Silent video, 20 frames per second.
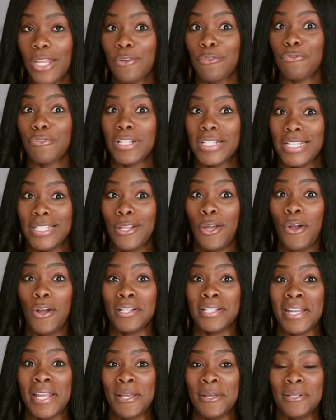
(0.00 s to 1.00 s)
really
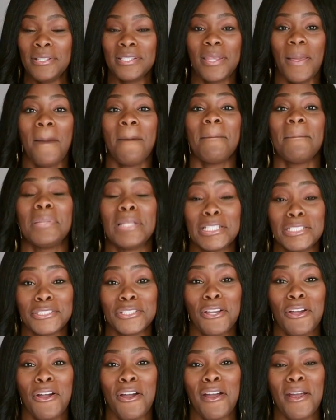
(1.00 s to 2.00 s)
long nails, bless
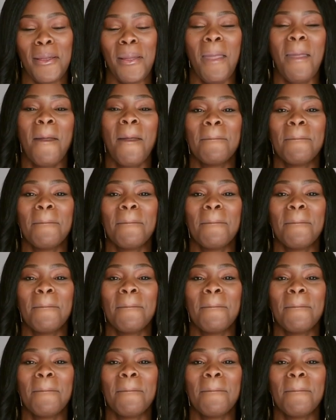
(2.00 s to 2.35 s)
your heart.